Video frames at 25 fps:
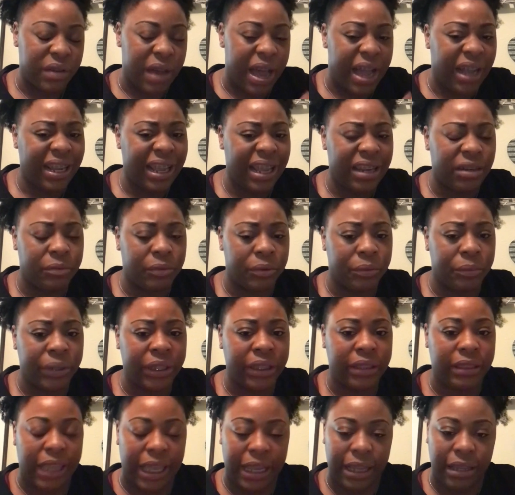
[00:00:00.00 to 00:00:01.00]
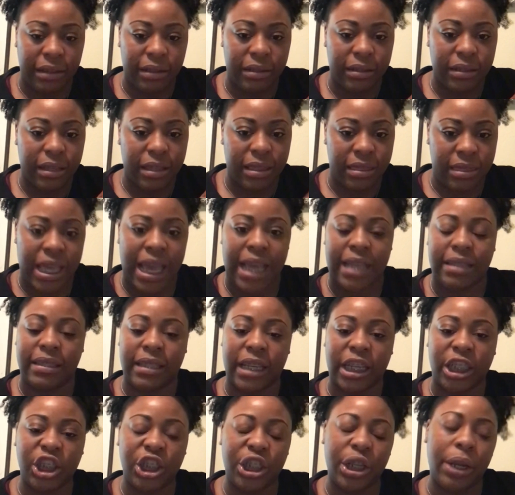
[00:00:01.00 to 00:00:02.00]
So I kind of would rethink that
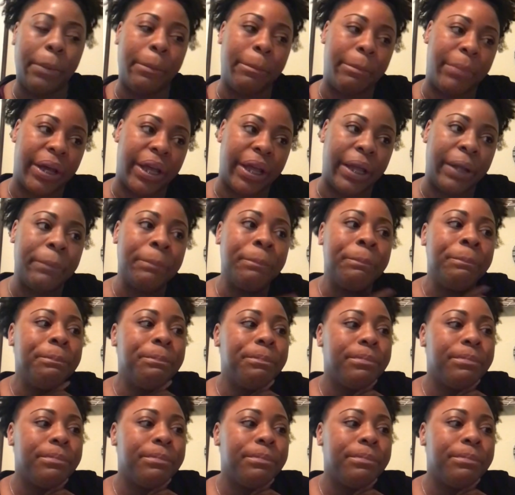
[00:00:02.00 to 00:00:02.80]
section. But